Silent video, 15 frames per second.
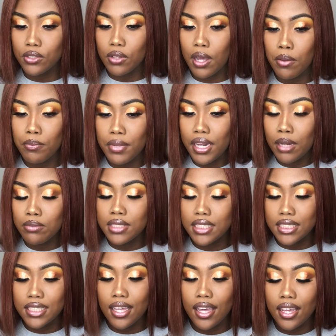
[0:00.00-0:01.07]
So I mean, I'm
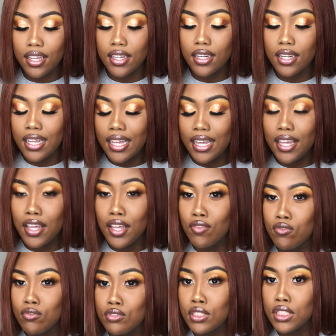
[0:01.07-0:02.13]
just saying,
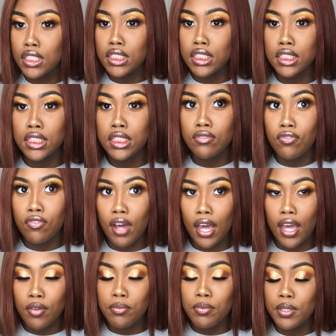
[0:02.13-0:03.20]
if you send it to
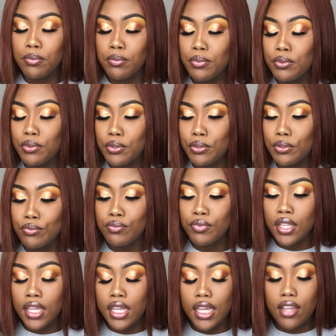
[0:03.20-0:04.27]
5 people
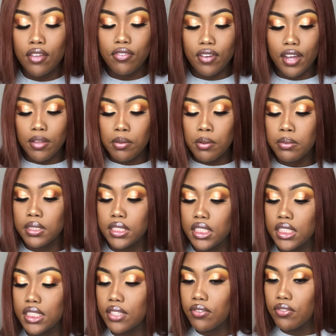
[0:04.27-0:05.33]
and 5 people
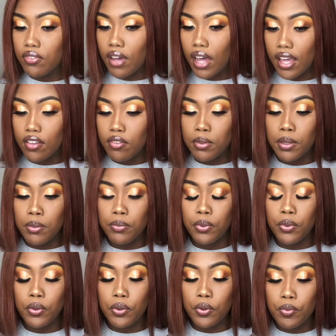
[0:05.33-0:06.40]
send it to 5
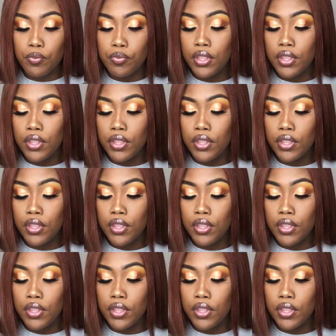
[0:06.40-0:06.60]
people,